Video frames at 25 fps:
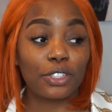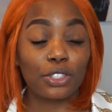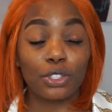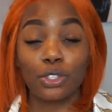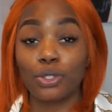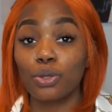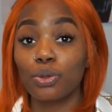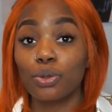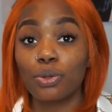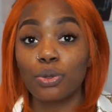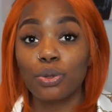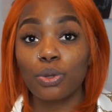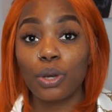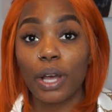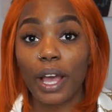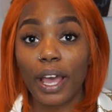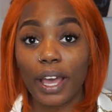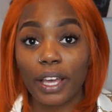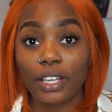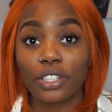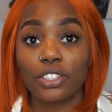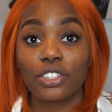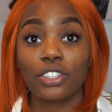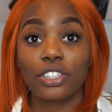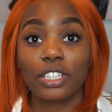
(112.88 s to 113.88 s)
you
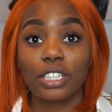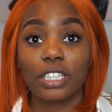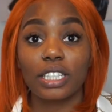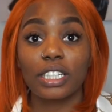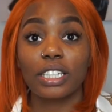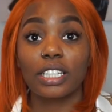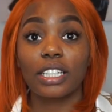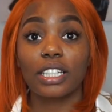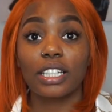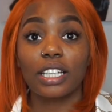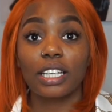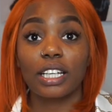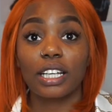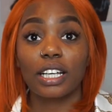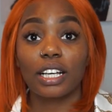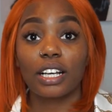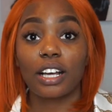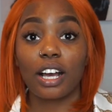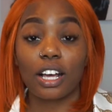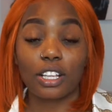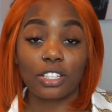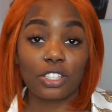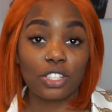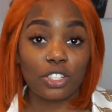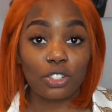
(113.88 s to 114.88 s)
actually
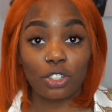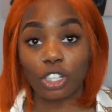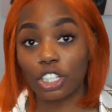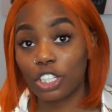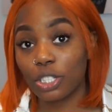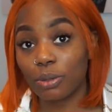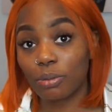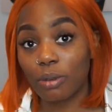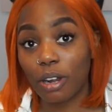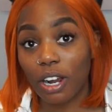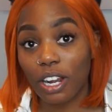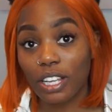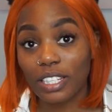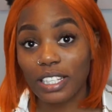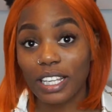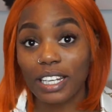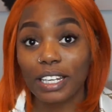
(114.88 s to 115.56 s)
got stretch marks,